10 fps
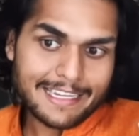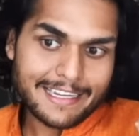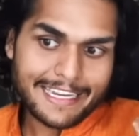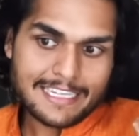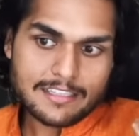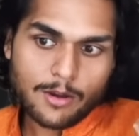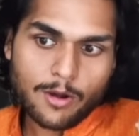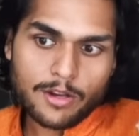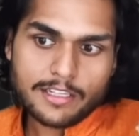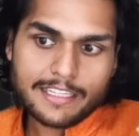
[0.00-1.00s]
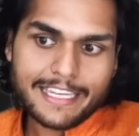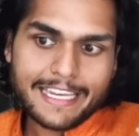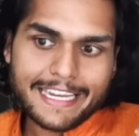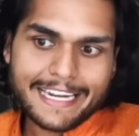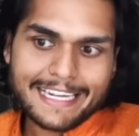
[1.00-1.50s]
is on
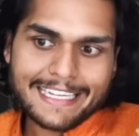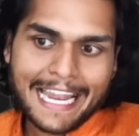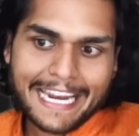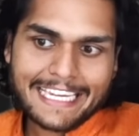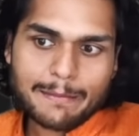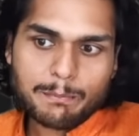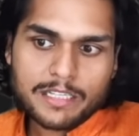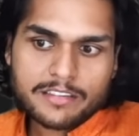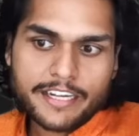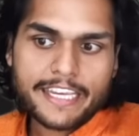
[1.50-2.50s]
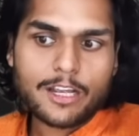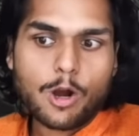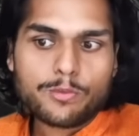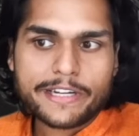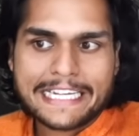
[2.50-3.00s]
the line number 3
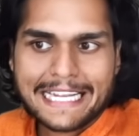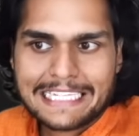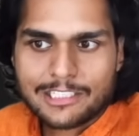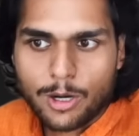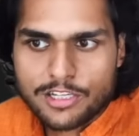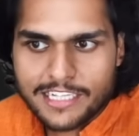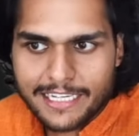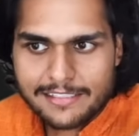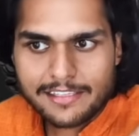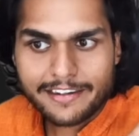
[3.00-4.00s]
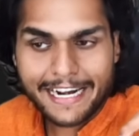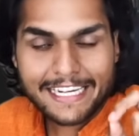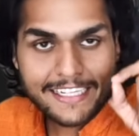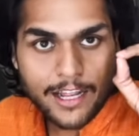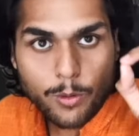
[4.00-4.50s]
of index.js
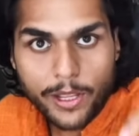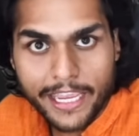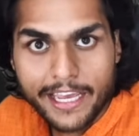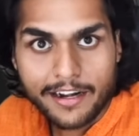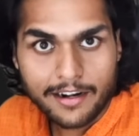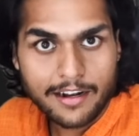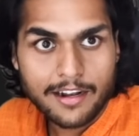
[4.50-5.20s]
right now here.